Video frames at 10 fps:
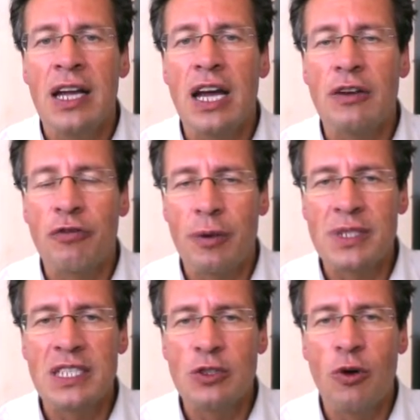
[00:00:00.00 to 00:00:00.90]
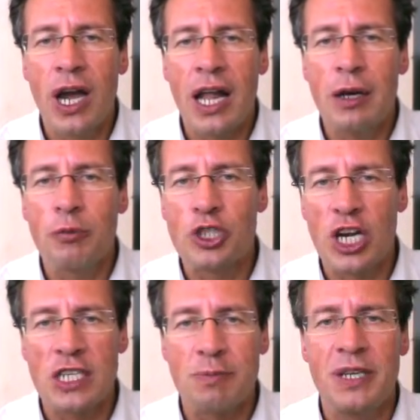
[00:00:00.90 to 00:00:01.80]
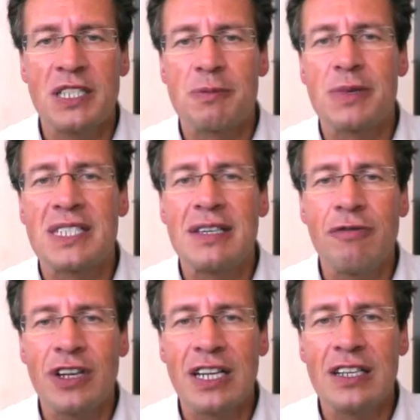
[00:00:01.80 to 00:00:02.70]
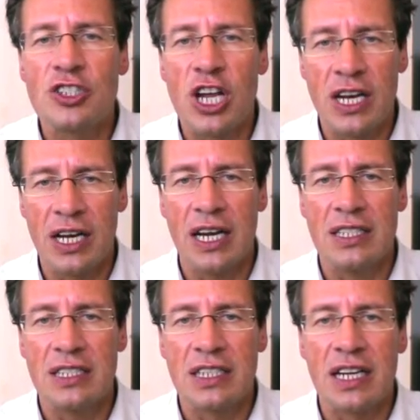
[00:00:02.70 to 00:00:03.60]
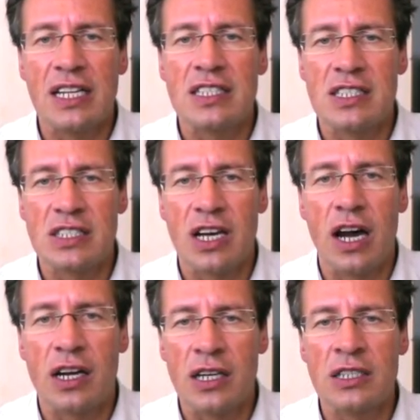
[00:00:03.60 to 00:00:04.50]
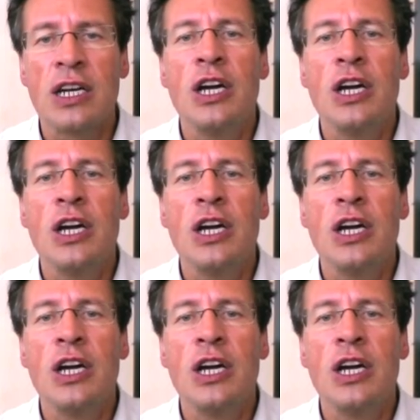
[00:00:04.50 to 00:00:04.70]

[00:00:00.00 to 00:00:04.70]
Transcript: And from this URL, which has been specifically generated against the target,